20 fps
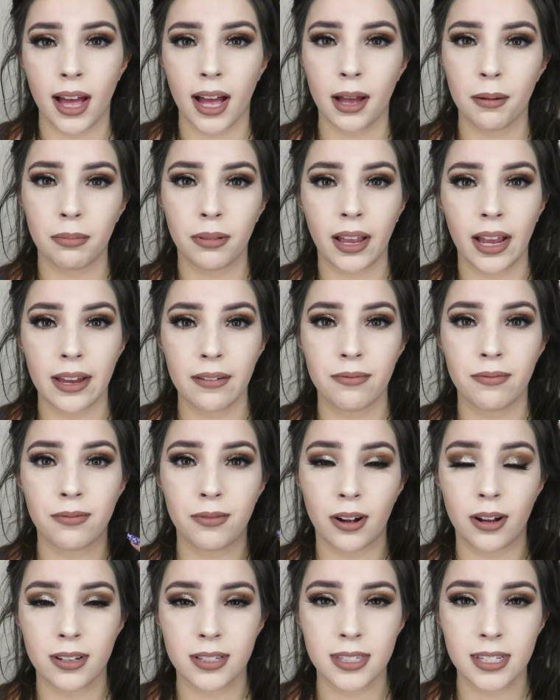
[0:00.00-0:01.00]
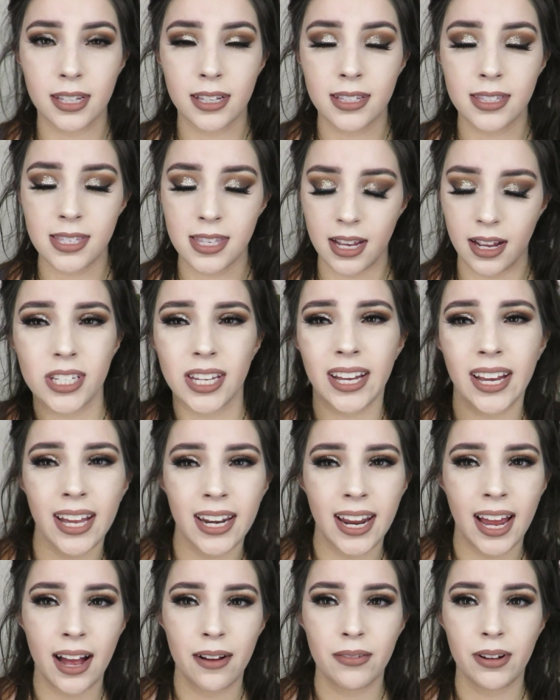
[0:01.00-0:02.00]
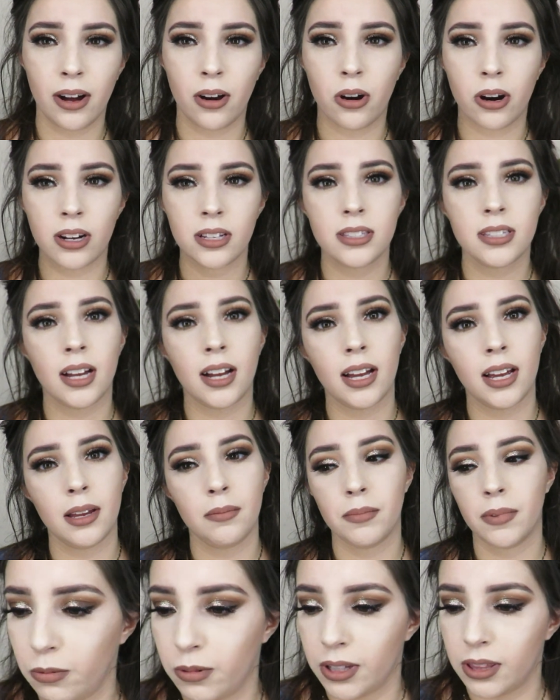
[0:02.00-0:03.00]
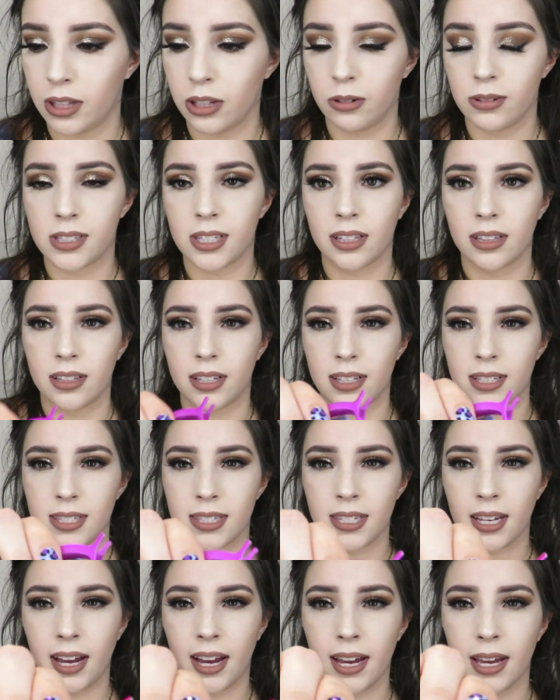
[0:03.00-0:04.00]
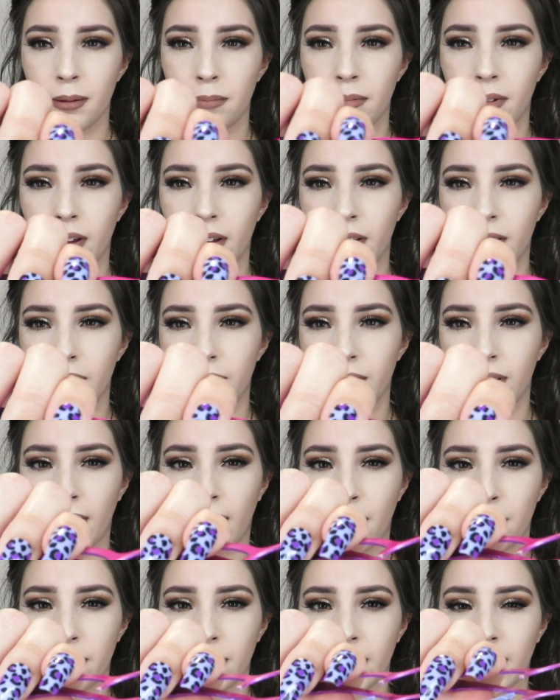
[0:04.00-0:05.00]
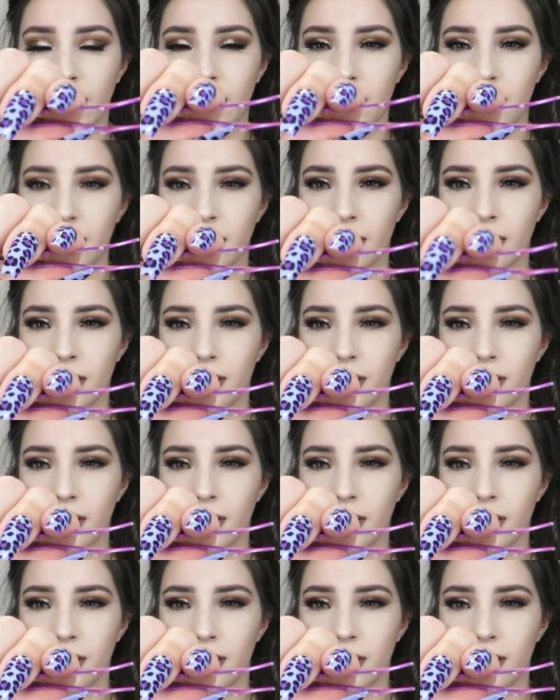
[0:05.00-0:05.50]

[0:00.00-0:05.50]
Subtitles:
apply falsies. Actually, I kind of have a hard time with using this type of applicator.